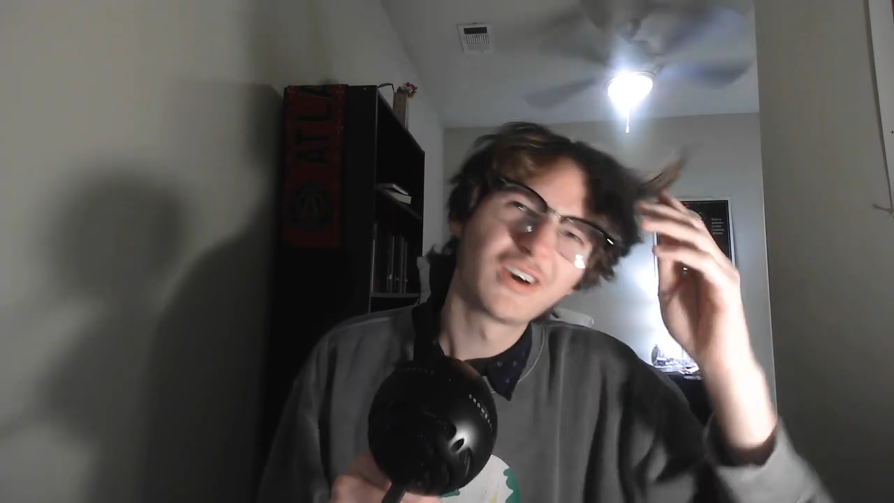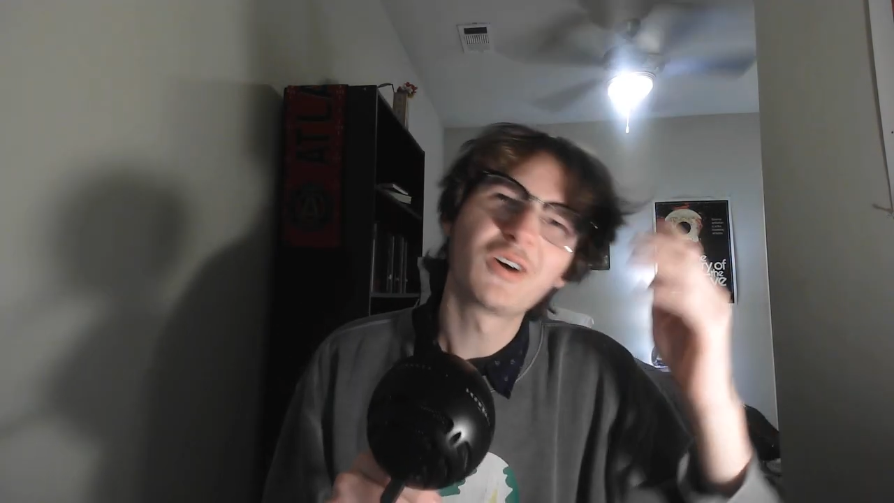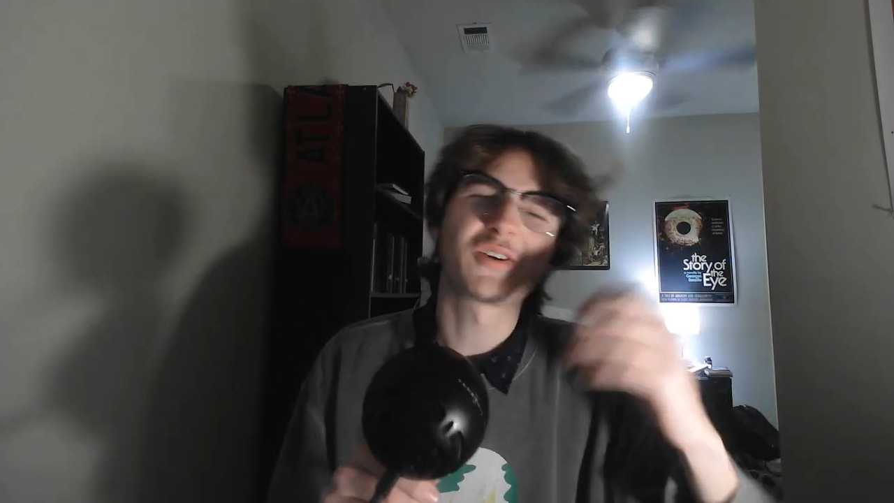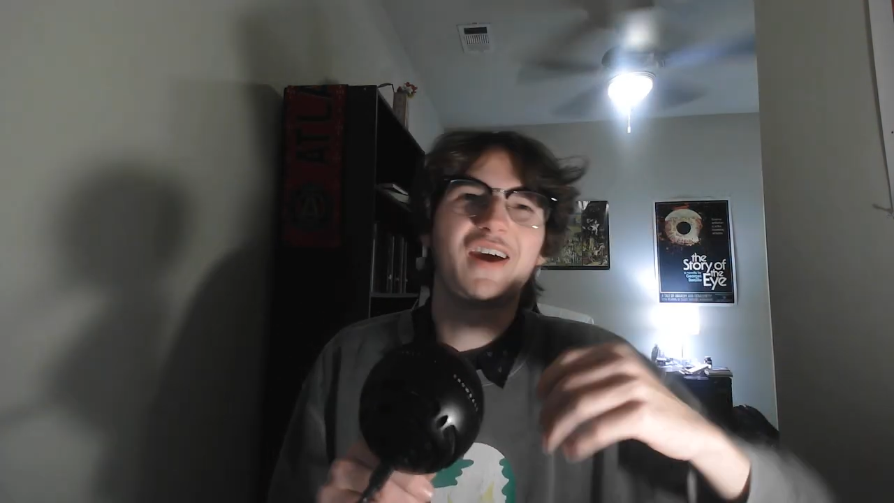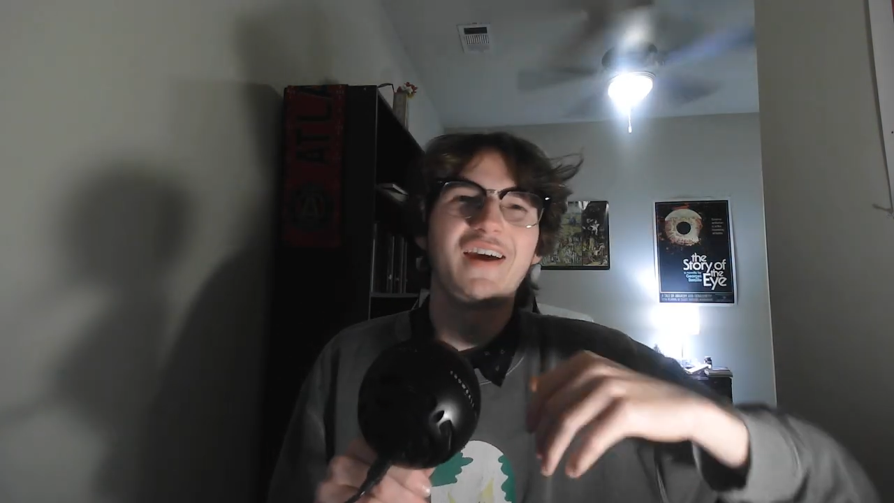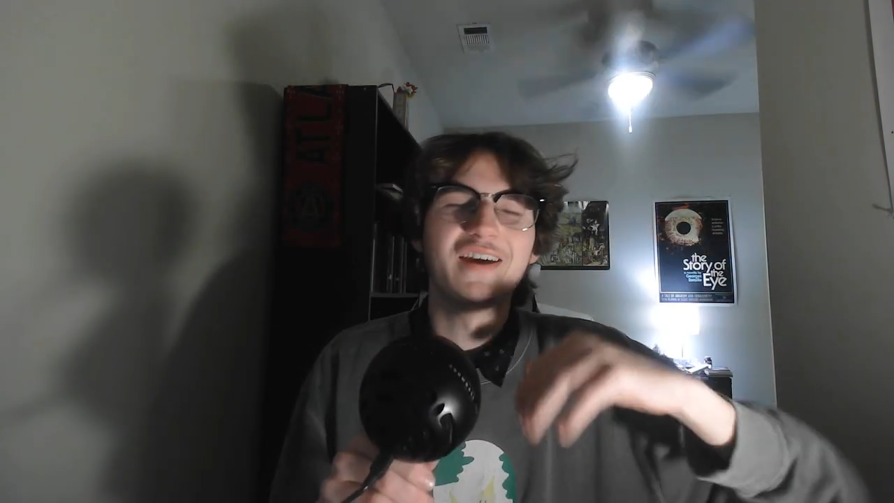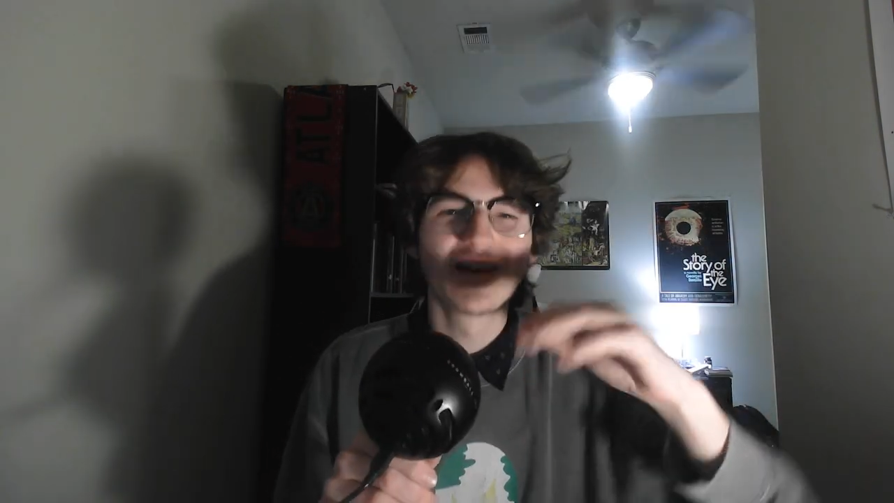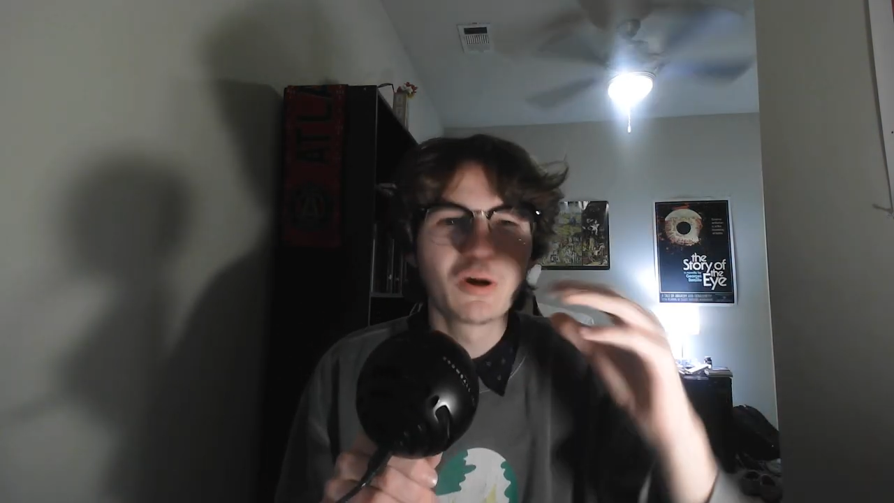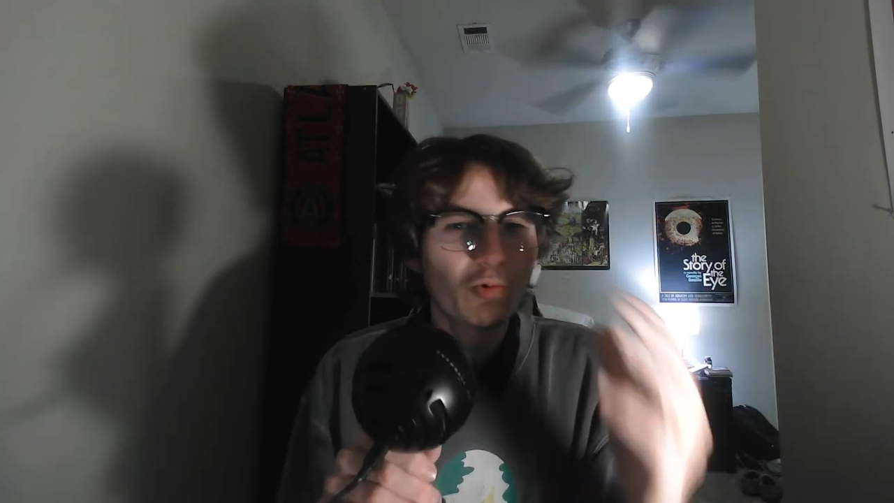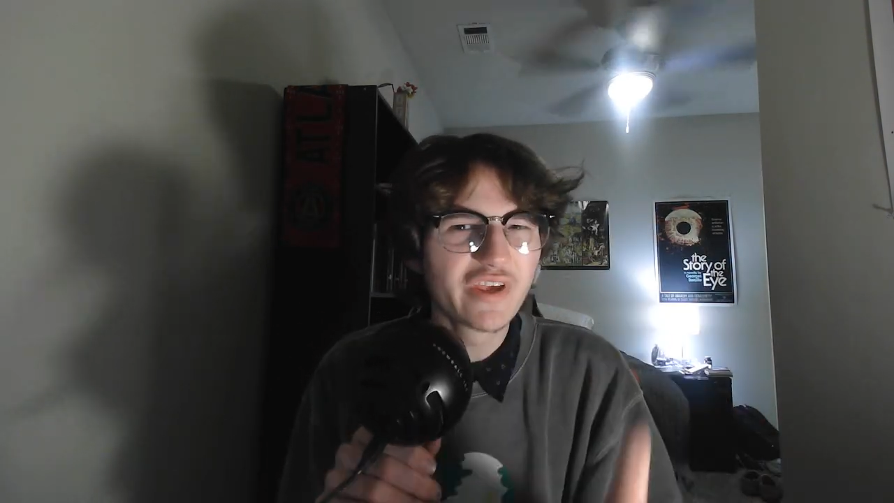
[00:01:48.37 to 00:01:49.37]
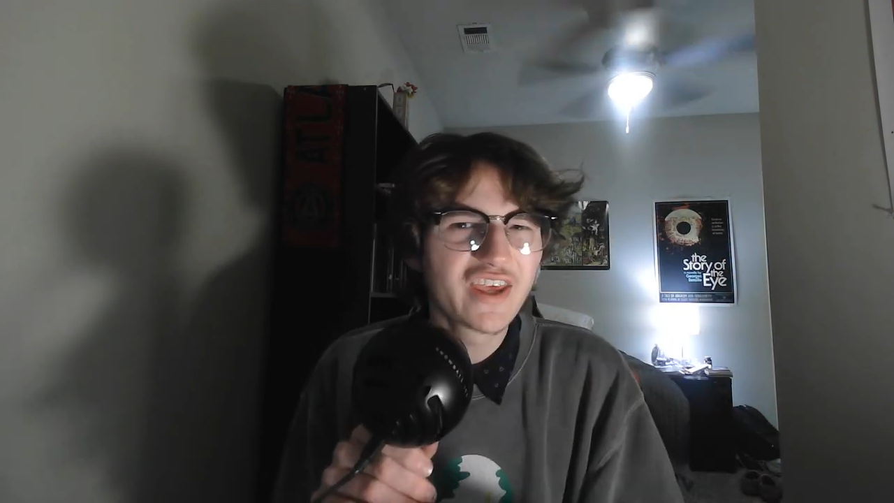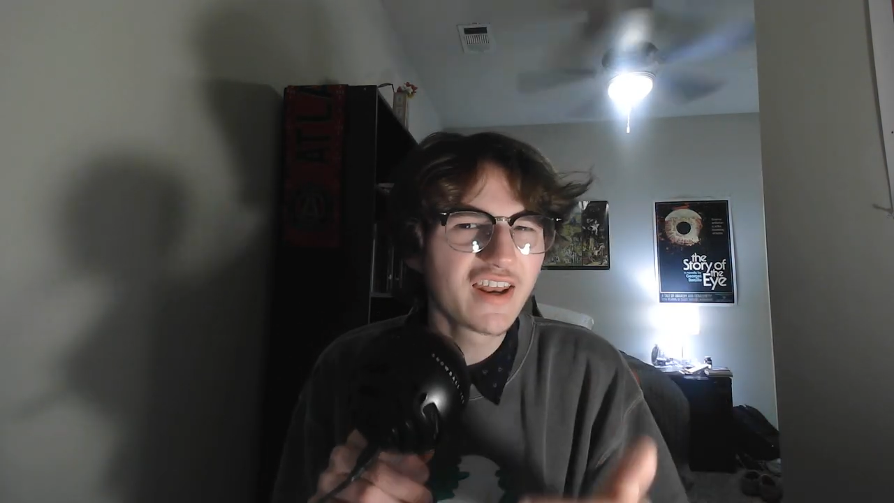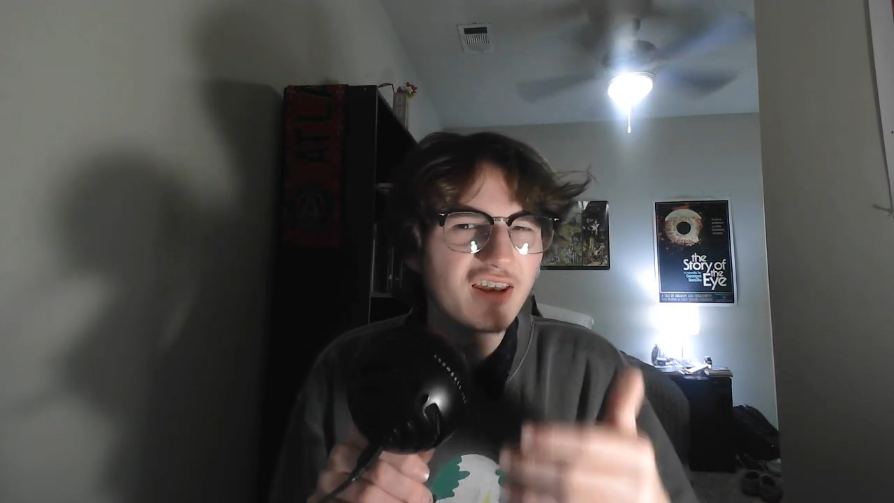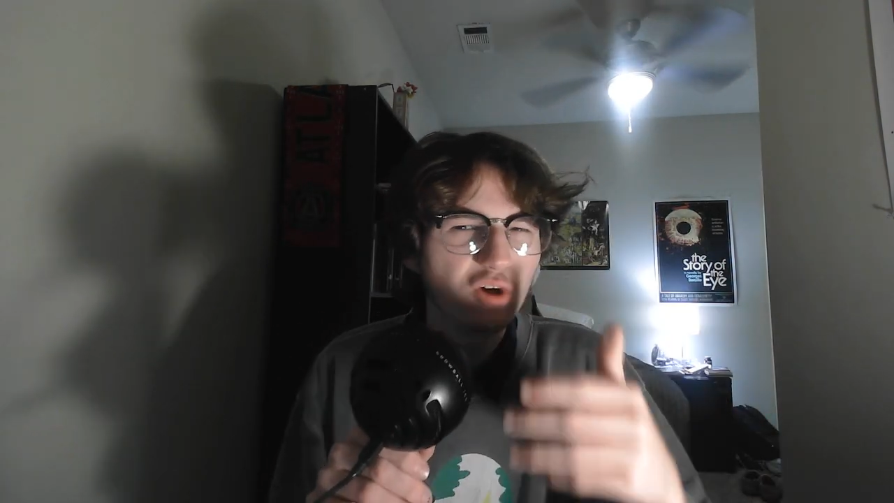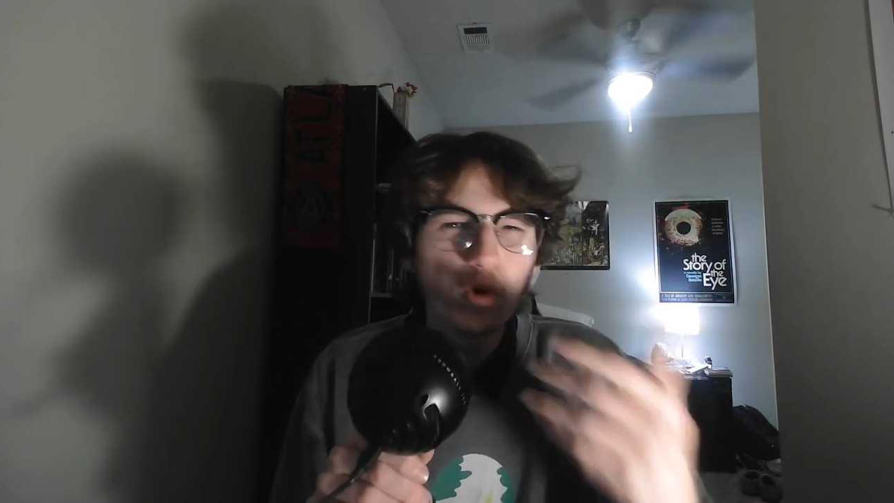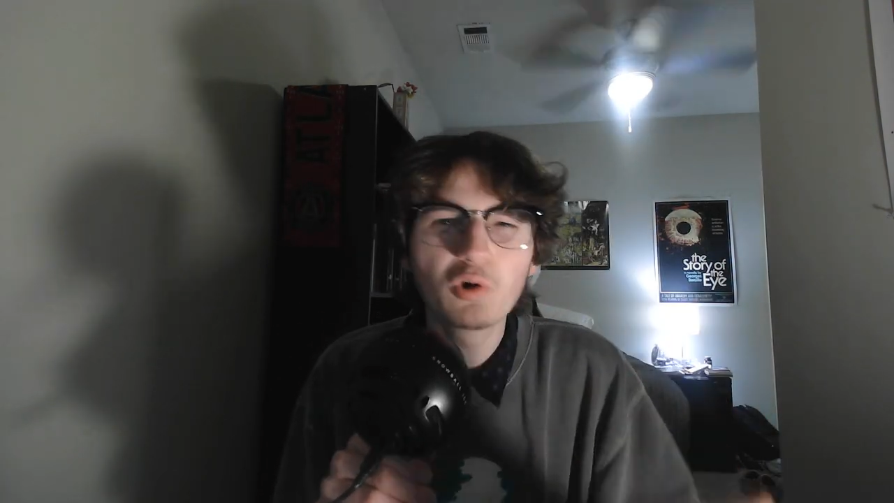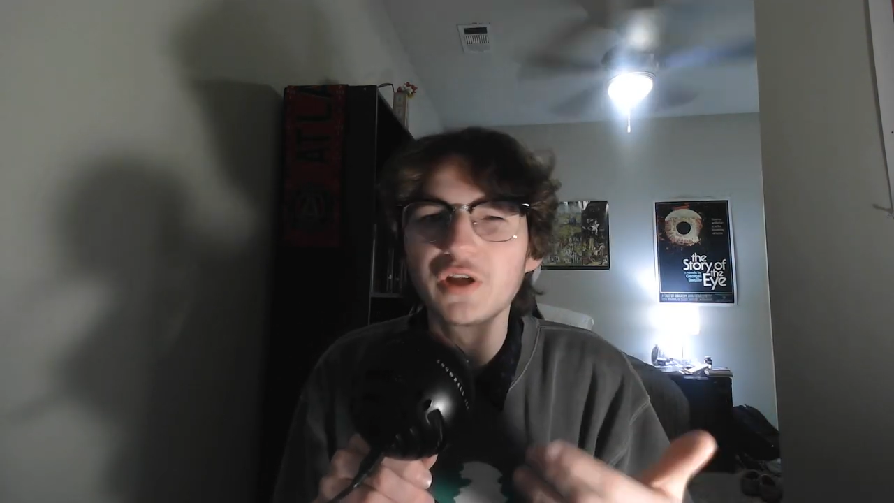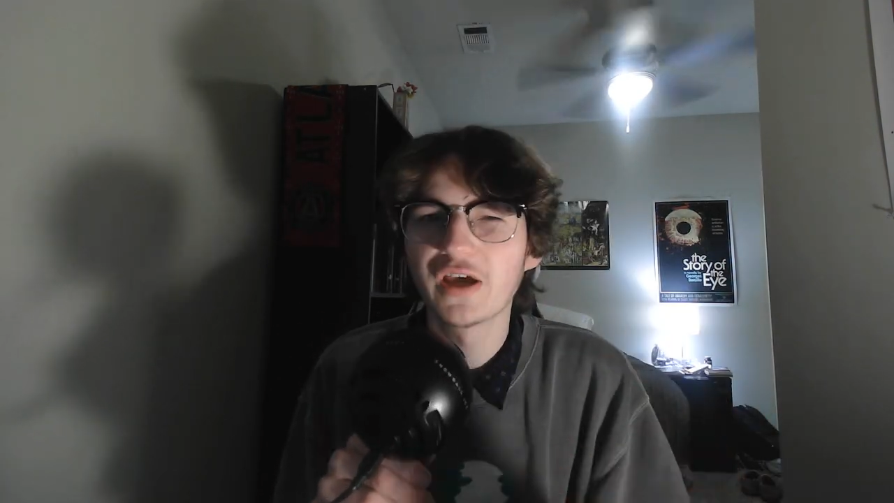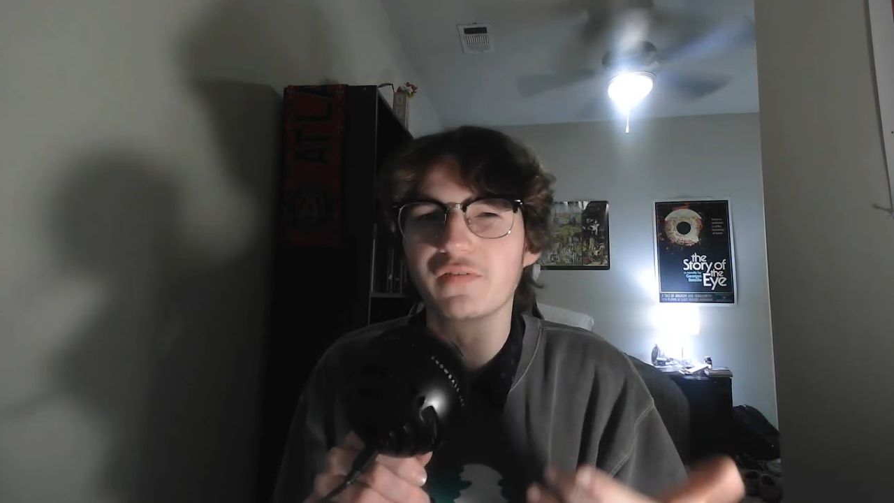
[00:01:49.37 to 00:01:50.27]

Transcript: okay, we can totally